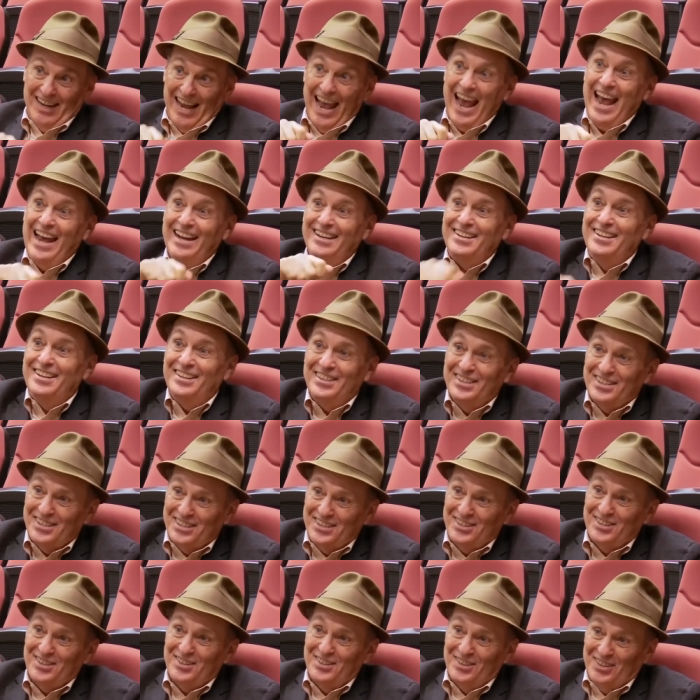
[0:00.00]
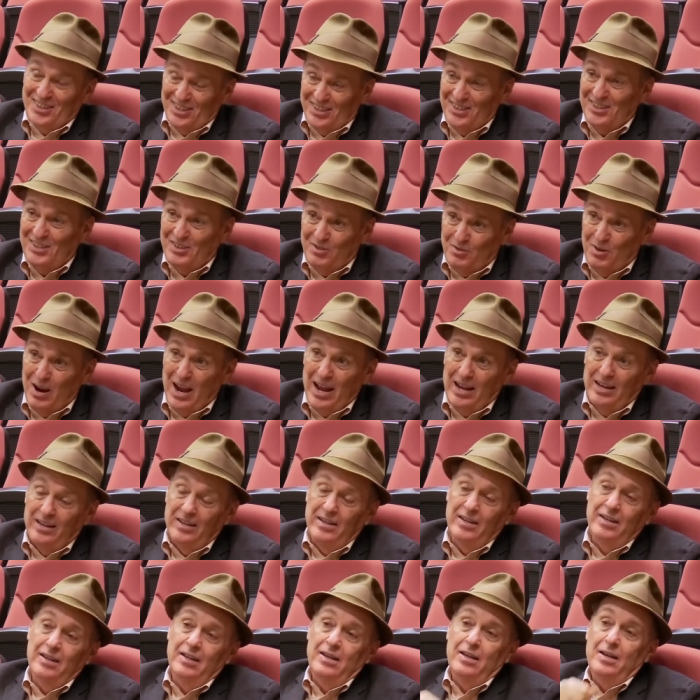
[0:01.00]
add to this, this
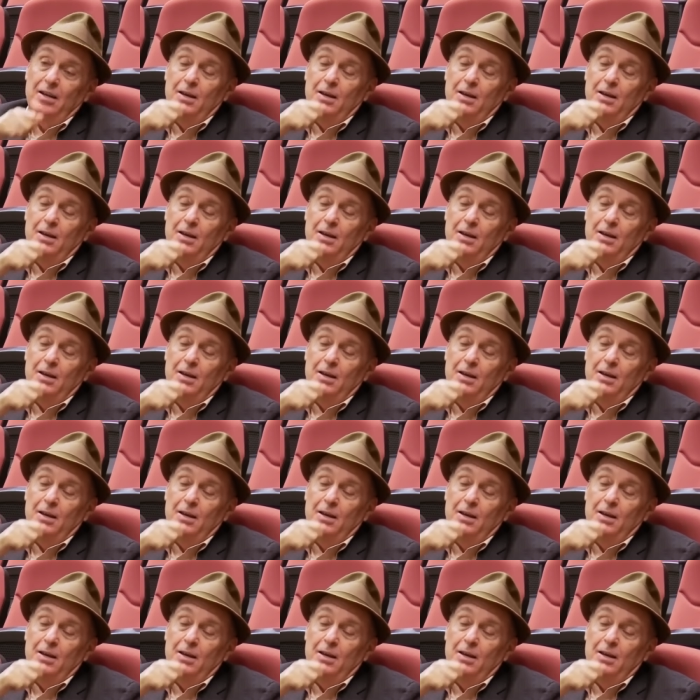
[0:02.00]
trend.